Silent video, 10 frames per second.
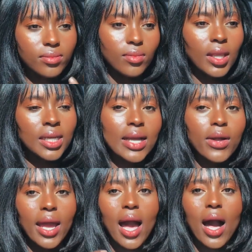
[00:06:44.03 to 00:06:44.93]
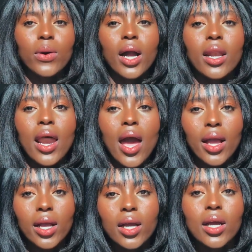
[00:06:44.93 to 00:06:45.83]
it's like, okay, how can
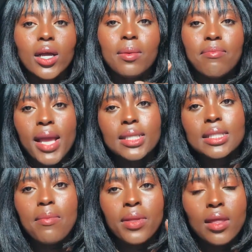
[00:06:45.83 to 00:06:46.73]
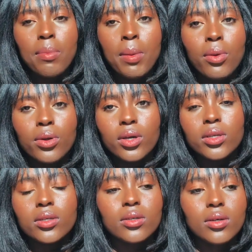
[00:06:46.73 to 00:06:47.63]
I make something that people
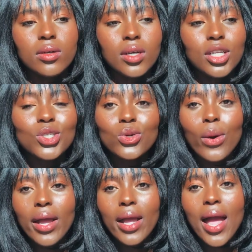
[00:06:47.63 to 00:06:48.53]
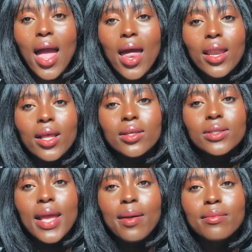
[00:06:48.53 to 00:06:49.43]
can enjoy? And
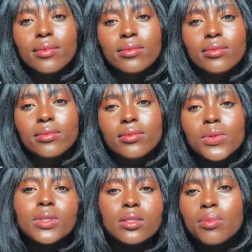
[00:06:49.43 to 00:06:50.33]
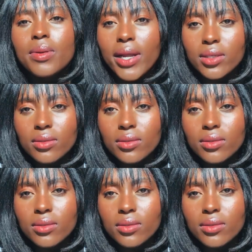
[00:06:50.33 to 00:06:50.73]
so yeah, that was a stupid rant.